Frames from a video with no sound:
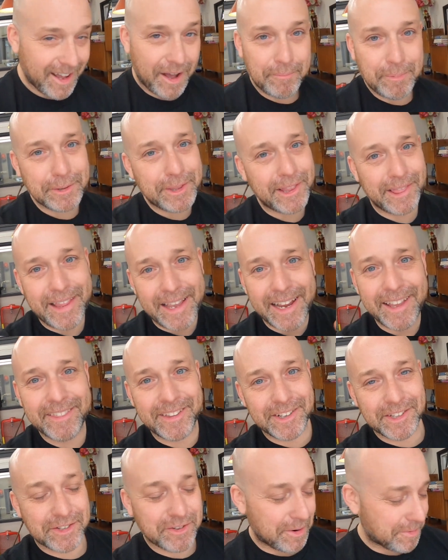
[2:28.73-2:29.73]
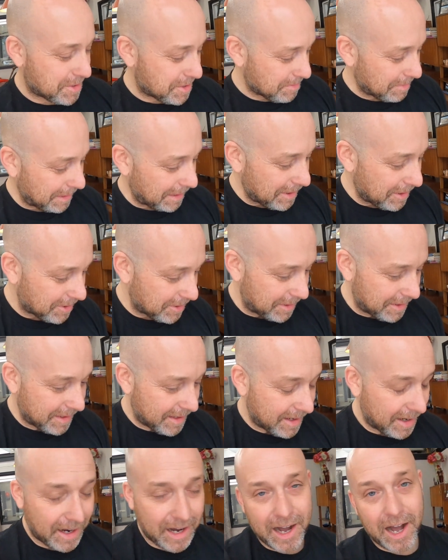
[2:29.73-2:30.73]
I'll put the link in the description below.
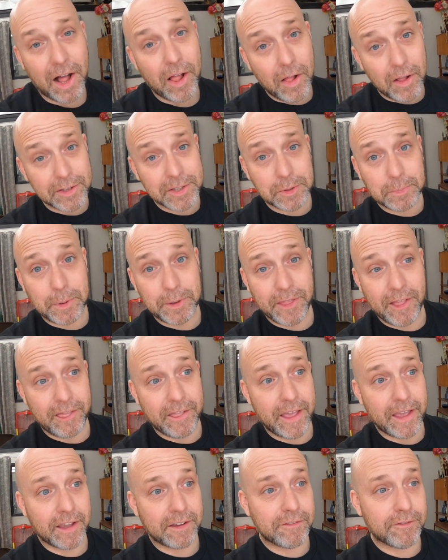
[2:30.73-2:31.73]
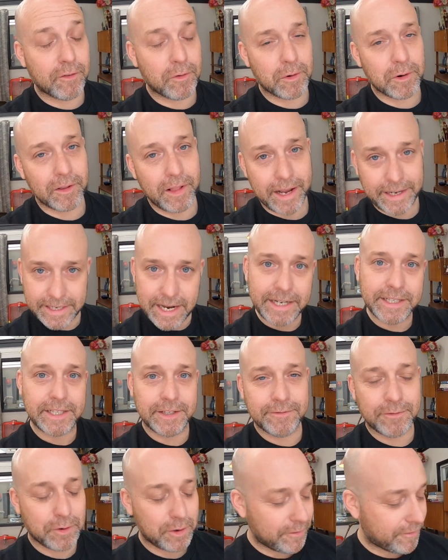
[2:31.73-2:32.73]
I'll also put the link for like
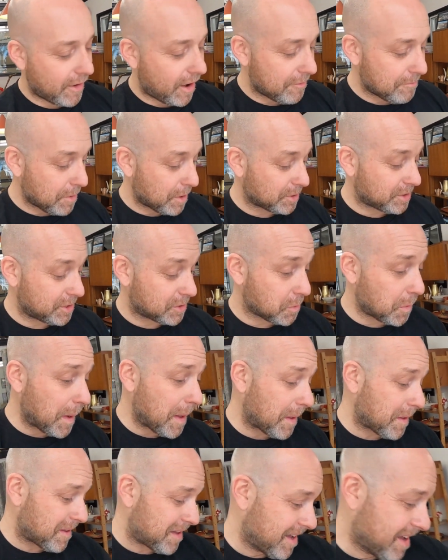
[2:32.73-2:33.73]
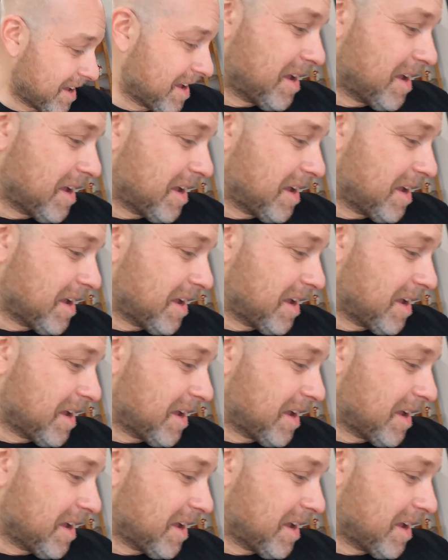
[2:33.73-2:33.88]
1945 merch as well.